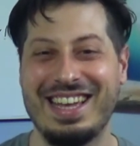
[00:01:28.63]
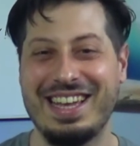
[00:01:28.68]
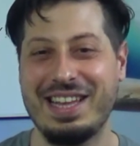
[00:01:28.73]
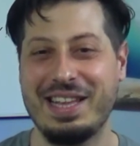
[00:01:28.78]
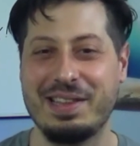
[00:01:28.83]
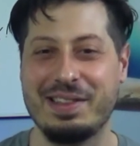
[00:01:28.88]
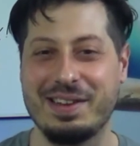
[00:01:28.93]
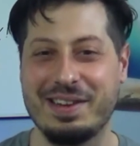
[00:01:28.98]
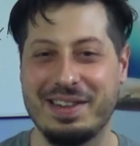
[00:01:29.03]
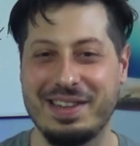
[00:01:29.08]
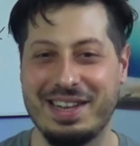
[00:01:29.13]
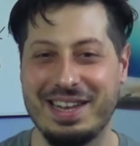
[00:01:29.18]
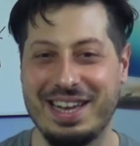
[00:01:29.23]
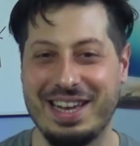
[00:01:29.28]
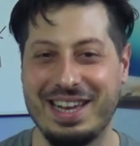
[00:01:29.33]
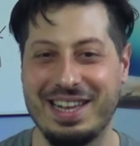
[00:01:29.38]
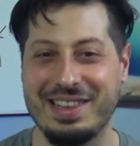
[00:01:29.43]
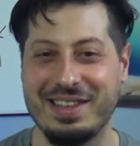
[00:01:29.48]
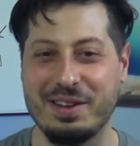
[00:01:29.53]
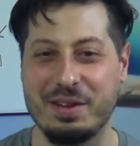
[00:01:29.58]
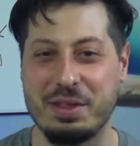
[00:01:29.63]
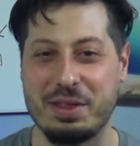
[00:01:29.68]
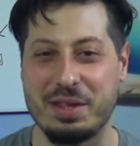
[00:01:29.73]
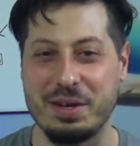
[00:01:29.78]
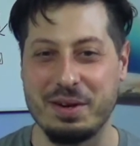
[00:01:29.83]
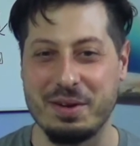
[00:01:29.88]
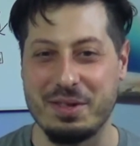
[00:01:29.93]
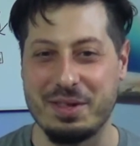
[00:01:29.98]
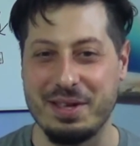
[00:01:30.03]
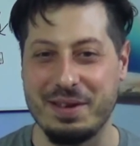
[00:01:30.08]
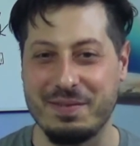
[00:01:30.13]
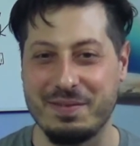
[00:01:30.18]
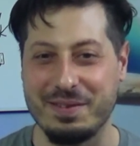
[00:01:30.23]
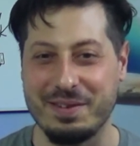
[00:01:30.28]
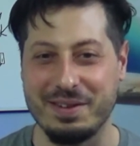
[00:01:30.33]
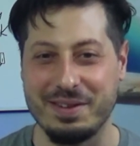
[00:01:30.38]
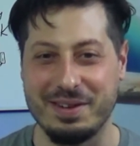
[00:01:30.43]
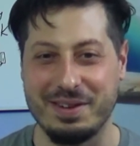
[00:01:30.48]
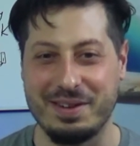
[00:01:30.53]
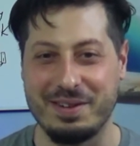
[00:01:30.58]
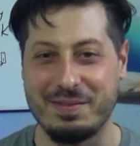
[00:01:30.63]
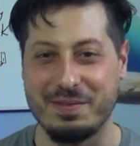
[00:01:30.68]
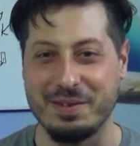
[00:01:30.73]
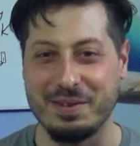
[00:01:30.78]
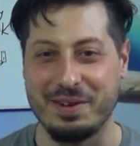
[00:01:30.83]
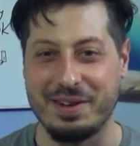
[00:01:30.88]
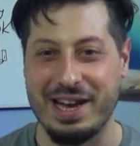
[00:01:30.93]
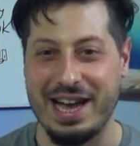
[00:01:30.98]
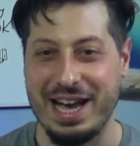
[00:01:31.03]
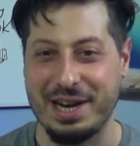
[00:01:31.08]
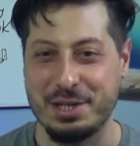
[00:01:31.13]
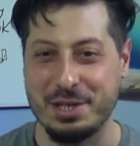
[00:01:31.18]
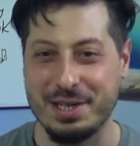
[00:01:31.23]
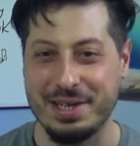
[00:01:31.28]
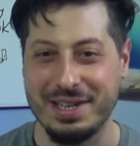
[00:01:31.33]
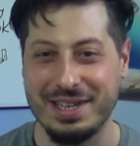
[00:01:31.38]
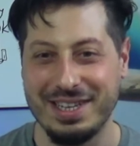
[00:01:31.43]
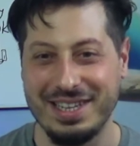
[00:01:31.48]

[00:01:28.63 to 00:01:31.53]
Little thirsty for a little action.